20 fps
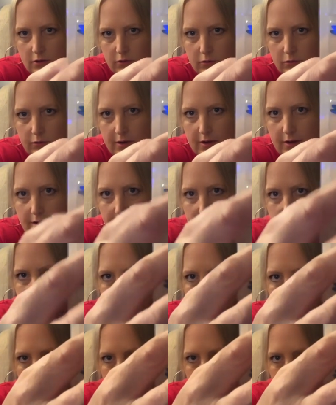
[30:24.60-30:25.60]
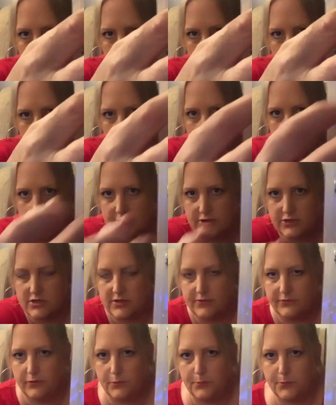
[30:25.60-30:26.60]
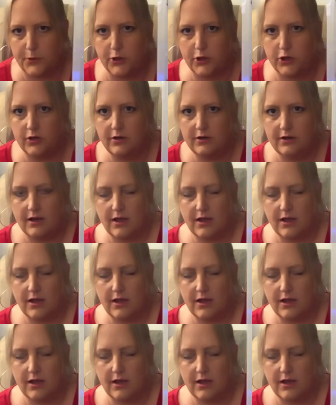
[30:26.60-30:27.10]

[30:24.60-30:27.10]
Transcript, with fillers: wherever, on each different bird.